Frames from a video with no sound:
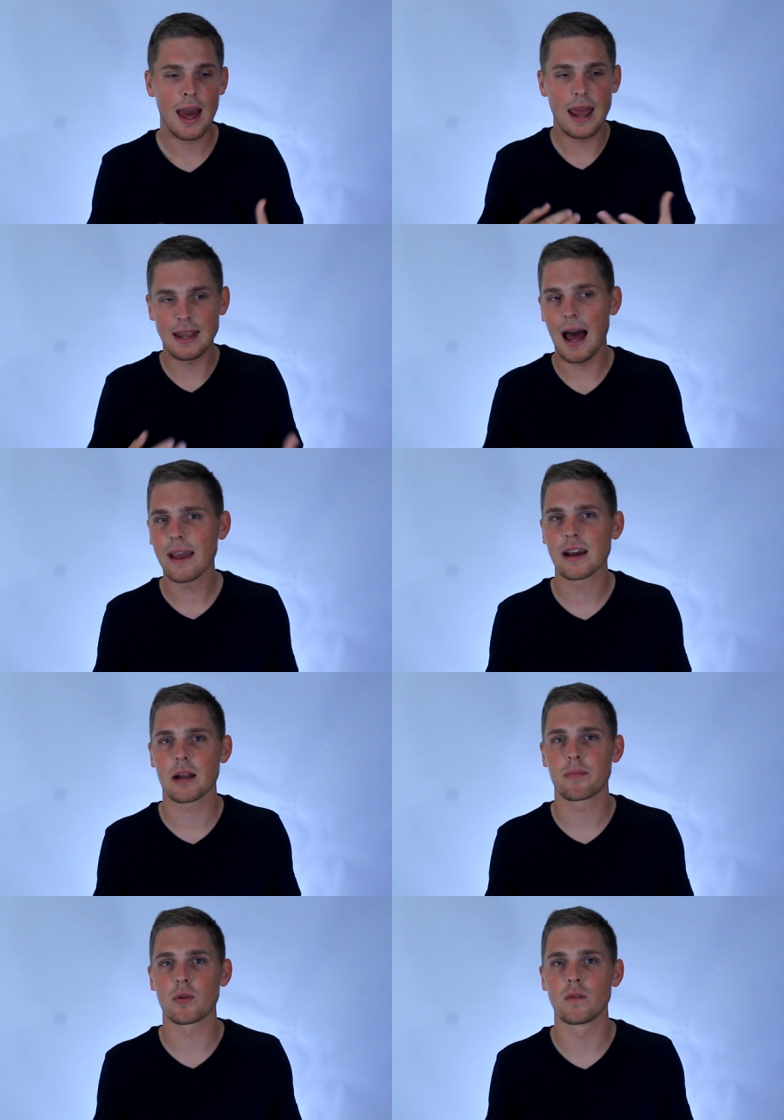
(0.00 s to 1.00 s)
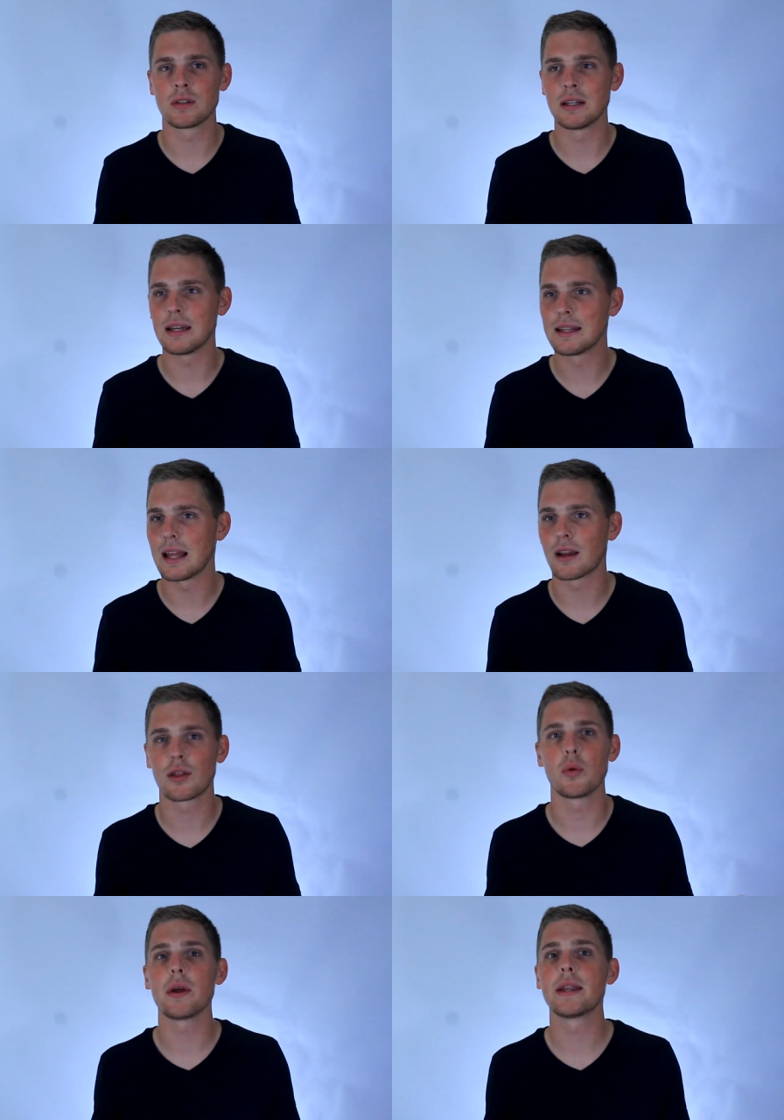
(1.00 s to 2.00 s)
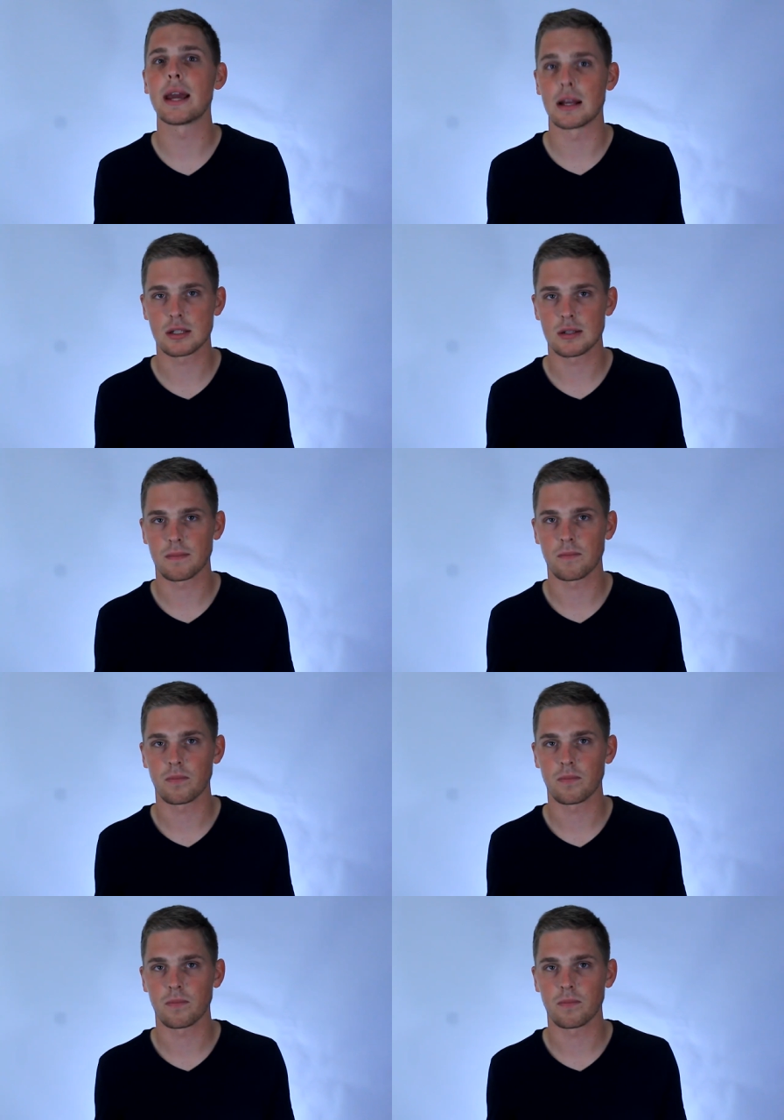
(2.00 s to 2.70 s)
And I got approved in like 3 days.